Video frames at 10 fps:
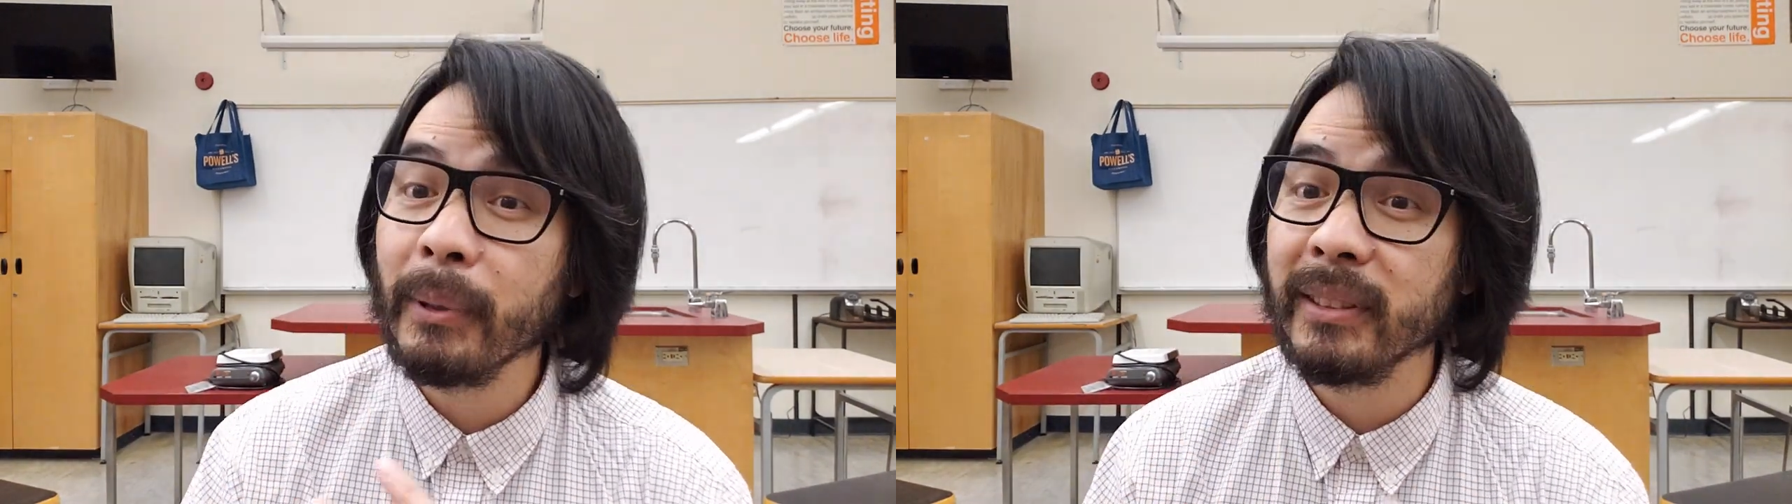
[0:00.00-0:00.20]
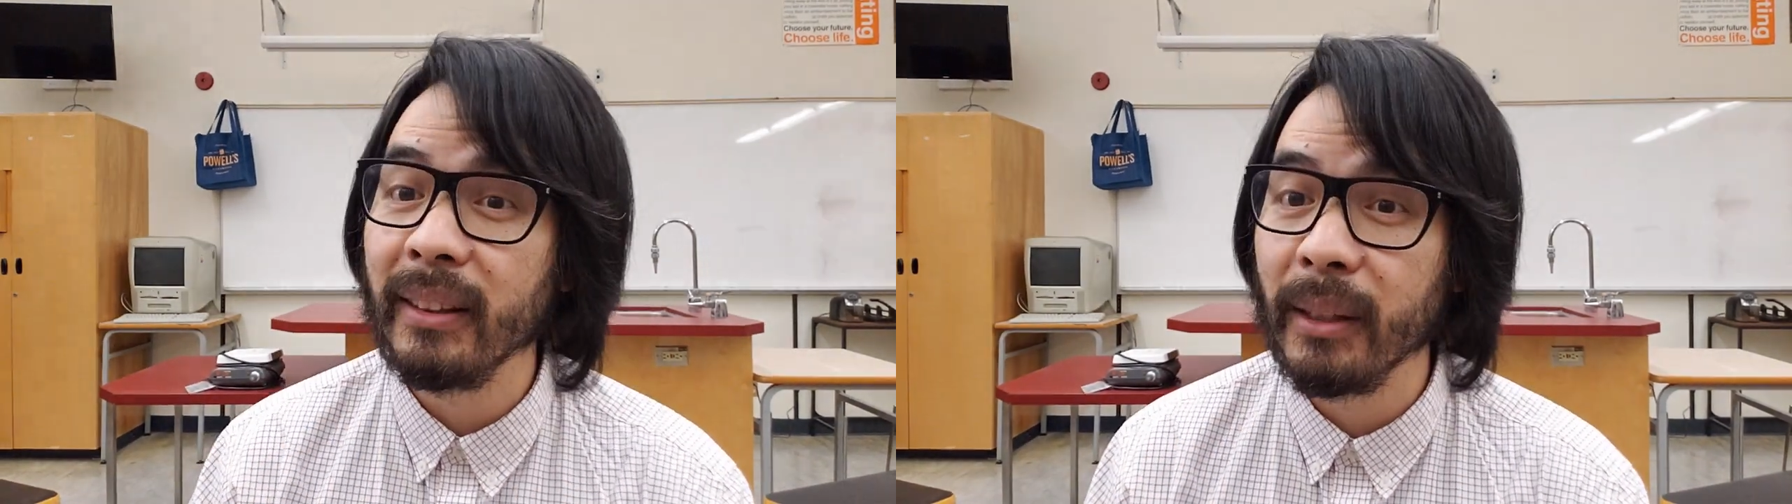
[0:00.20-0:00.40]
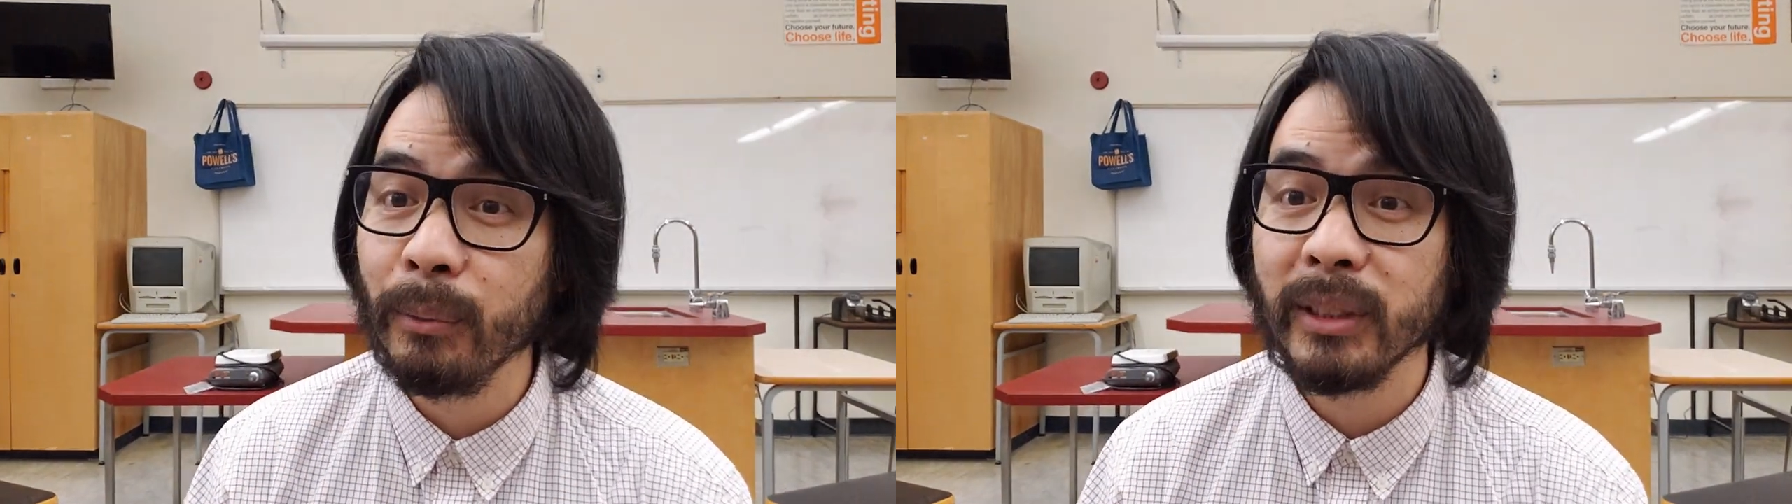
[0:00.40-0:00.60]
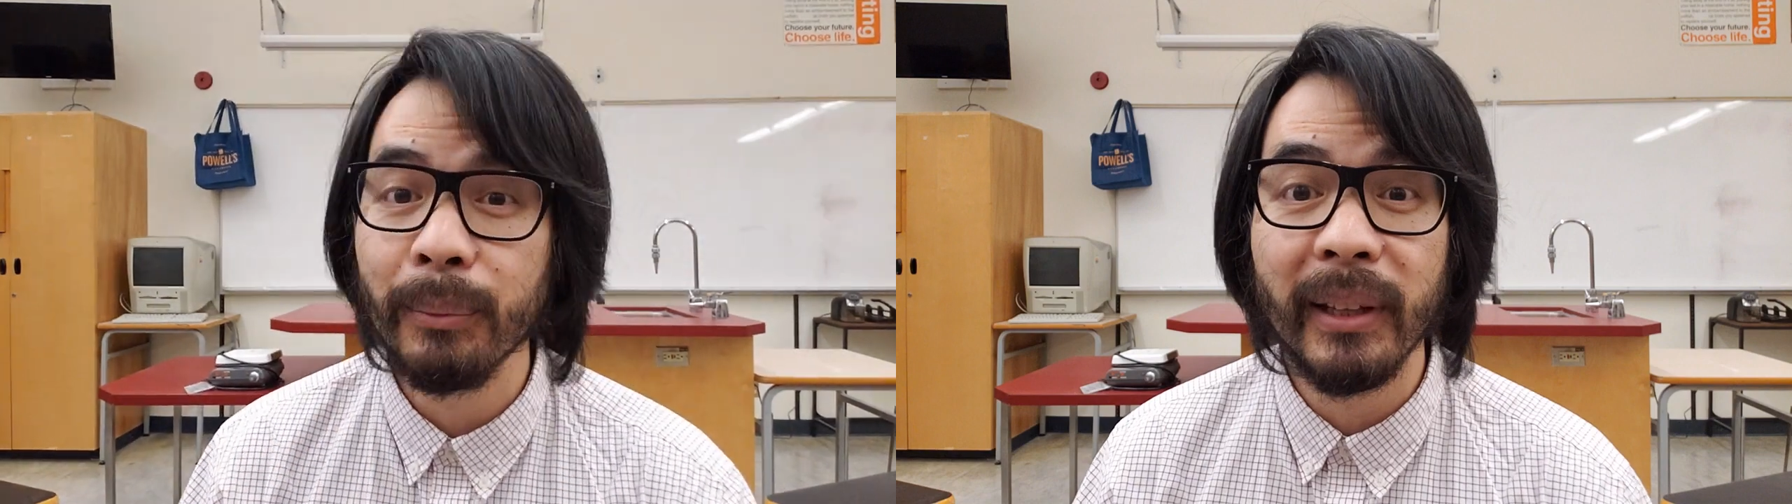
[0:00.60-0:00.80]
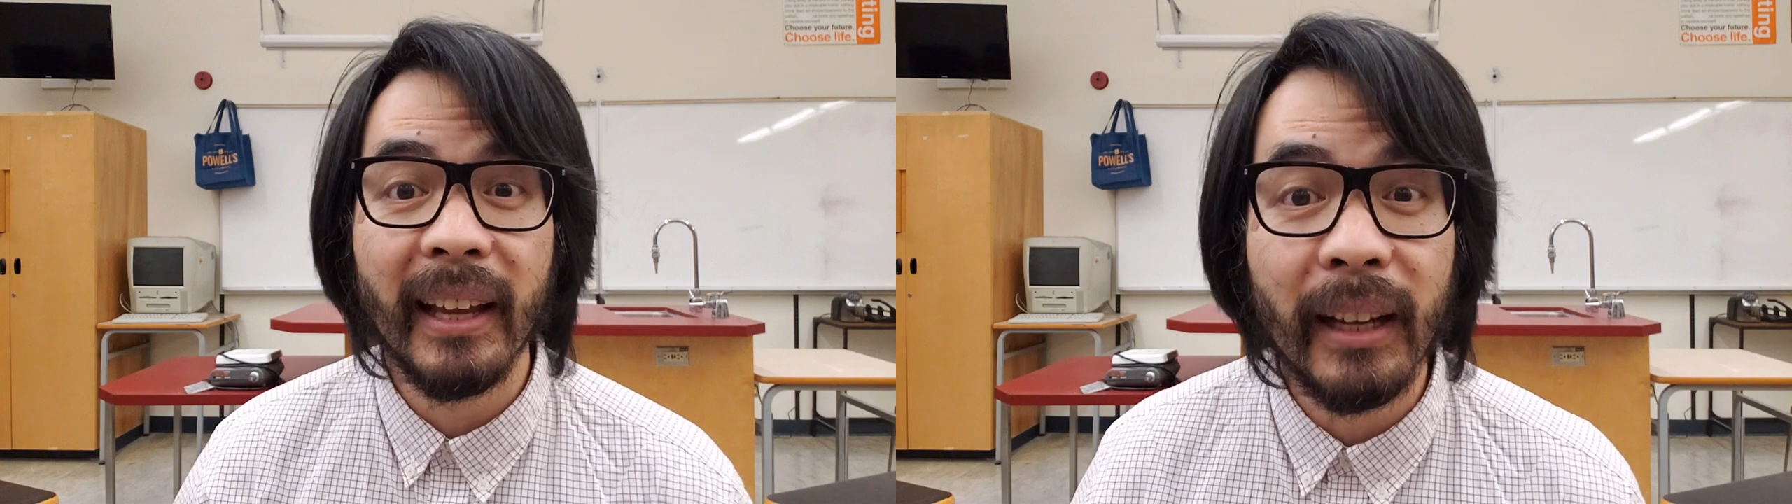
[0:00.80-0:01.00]
present them with
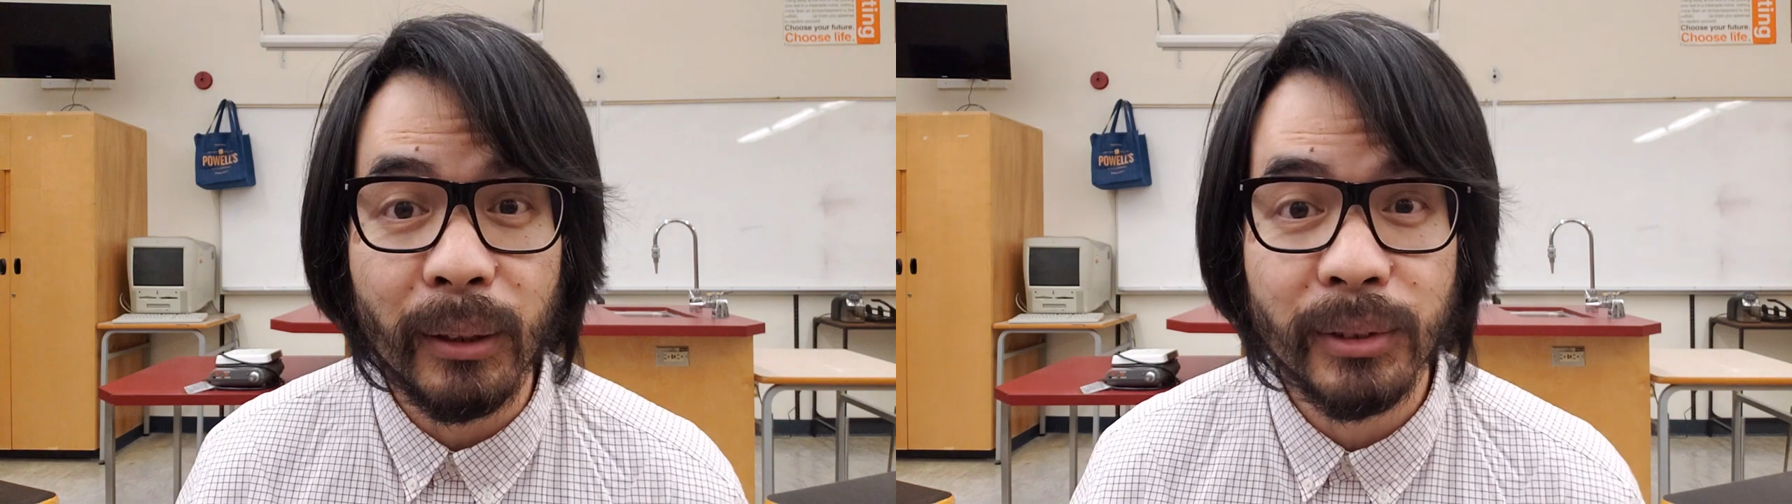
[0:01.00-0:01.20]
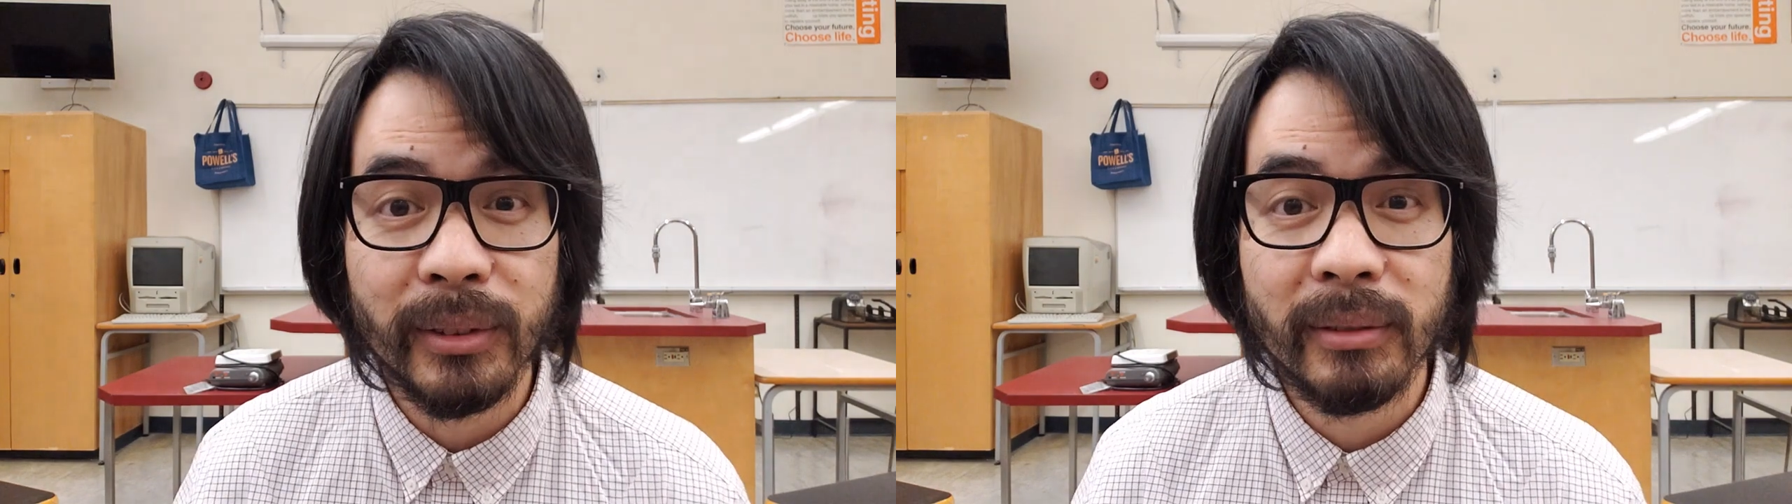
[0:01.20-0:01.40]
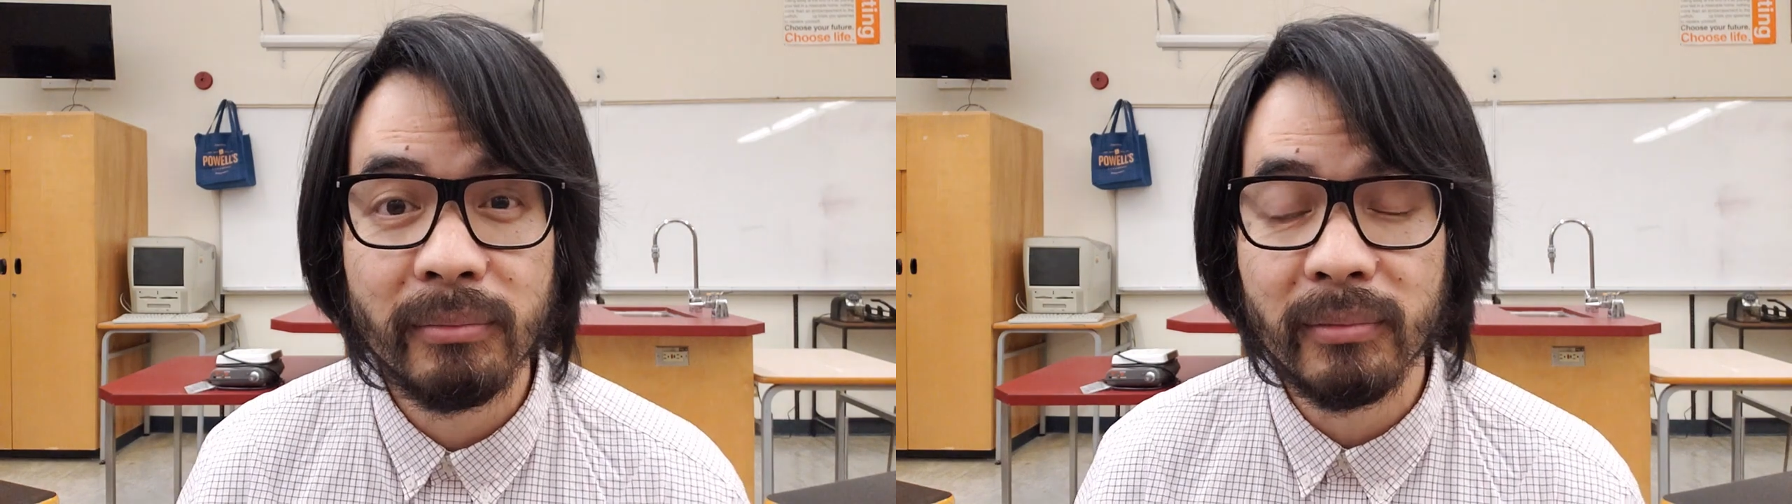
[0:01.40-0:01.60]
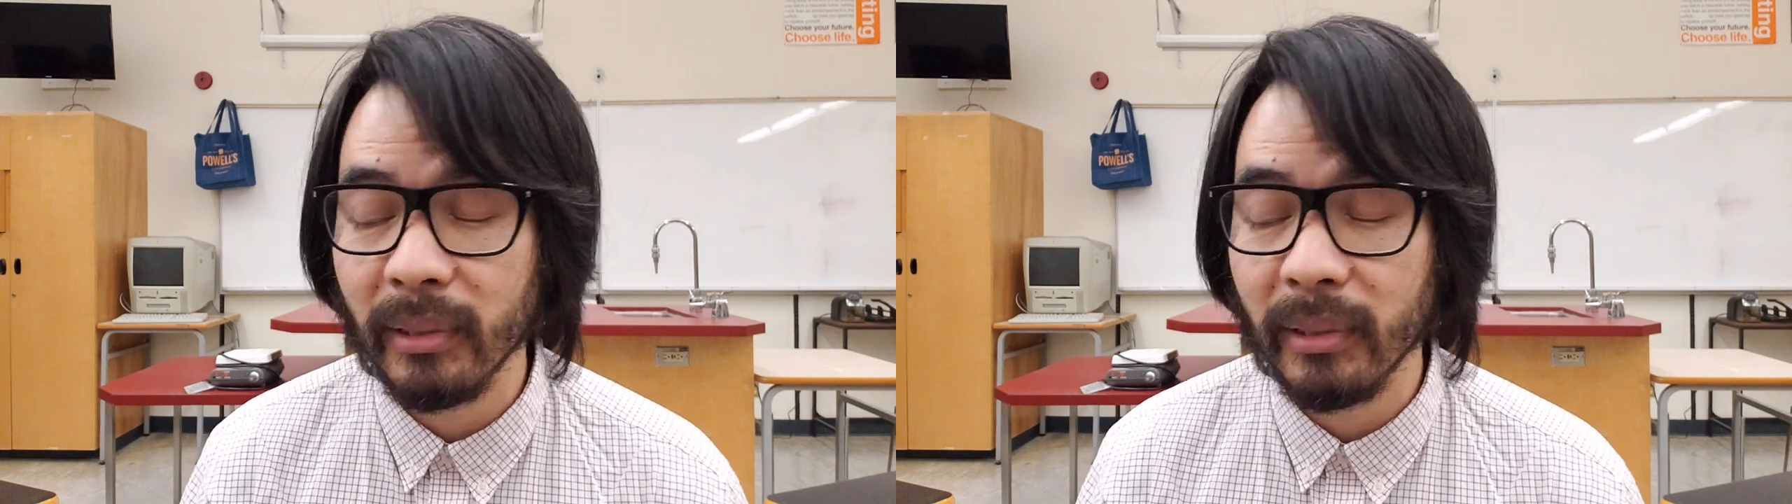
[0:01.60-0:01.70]
something else,